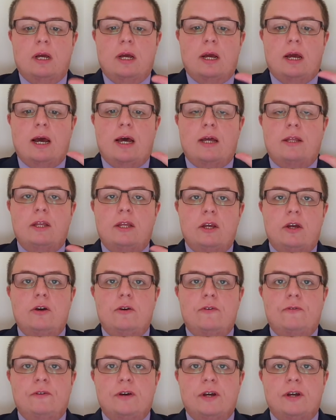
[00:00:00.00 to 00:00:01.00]
and the
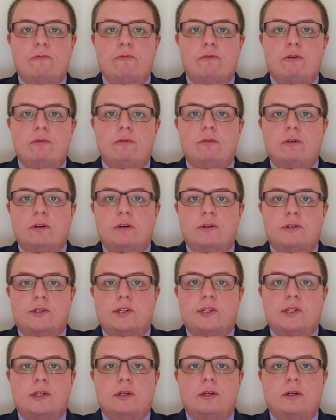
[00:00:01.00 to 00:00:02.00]
earthly
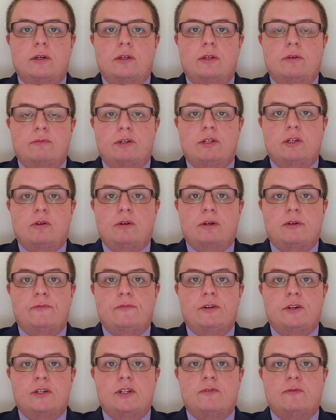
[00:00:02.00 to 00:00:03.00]
rulers that we're told in
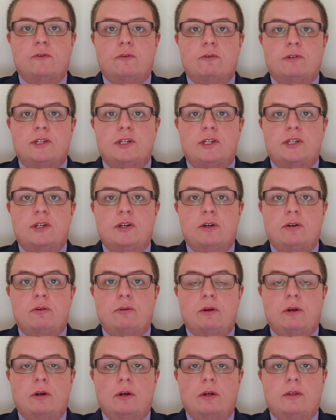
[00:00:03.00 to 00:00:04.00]
verse
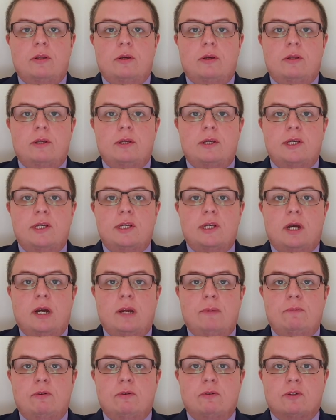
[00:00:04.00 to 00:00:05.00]
42 that the
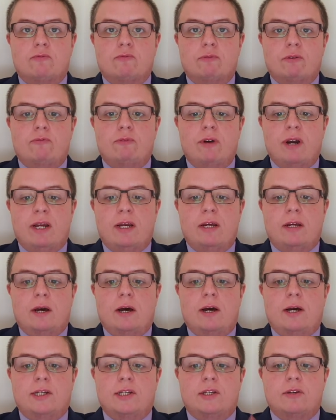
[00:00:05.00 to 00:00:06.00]
disciples would
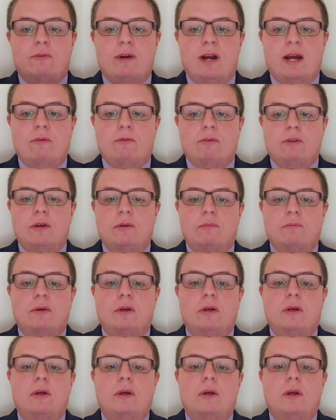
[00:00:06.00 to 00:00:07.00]
recognize around them,
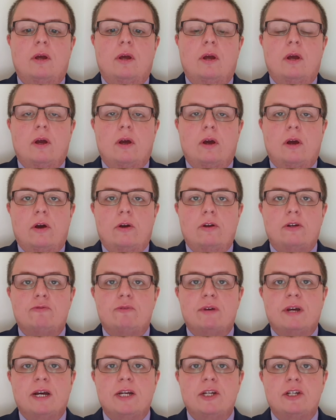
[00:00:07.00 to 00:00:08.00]
whose
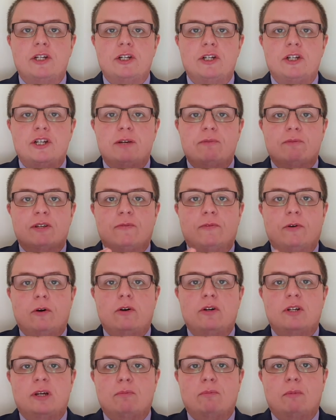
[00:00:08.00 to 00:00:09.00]
relationships
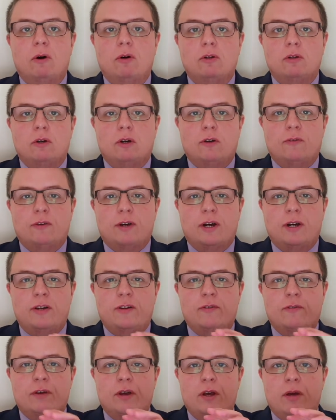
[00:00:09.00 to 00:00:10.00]
followed a model of kind
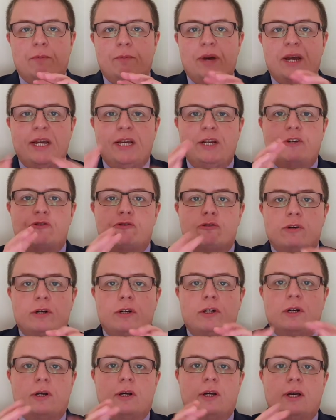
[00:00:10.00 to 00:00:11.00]
of
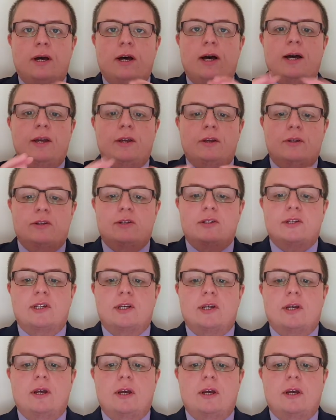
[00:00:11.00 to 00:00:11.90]
patron-client